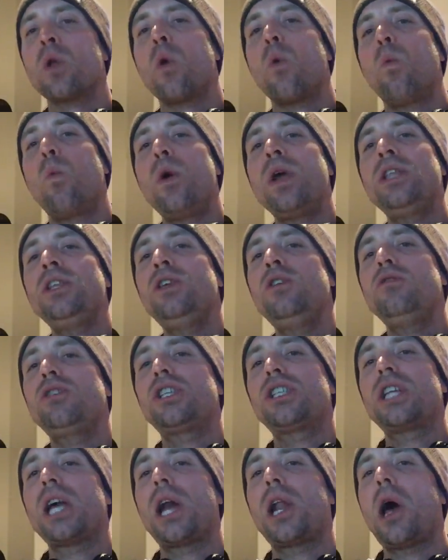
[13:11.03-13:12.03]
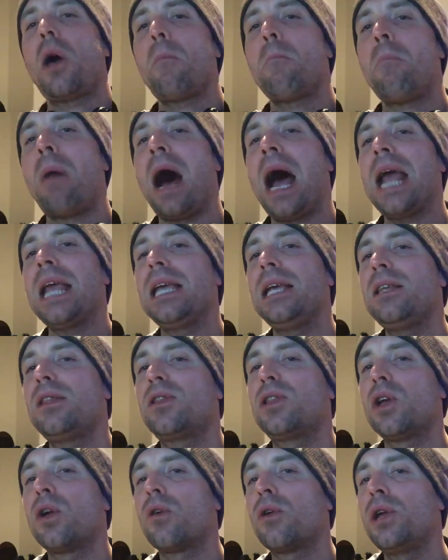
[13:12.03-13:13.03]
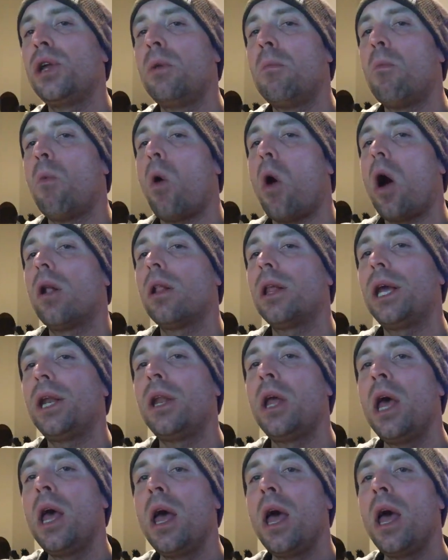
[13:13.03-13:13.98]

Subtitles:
When you set up My Ethereum wallet